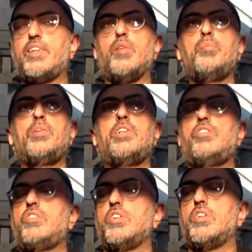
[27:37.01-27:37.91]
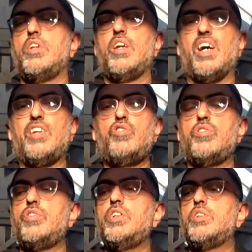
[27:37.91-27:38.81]
That person, as
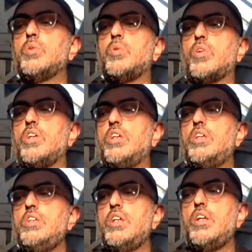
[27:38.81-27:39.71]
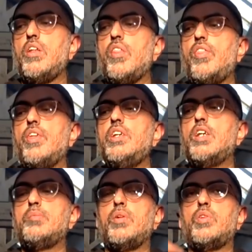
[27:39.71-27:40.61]
you're reading the Quran, think
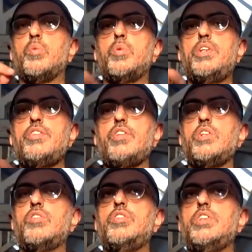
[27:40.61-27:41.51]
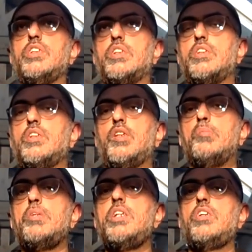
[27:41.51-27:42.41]
about the words that you're reading, the
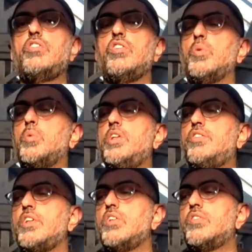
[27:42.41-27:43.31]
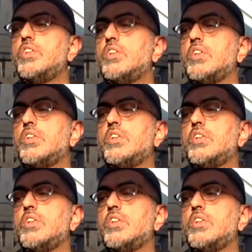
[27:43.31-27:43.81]
meanings of the words that you're reading.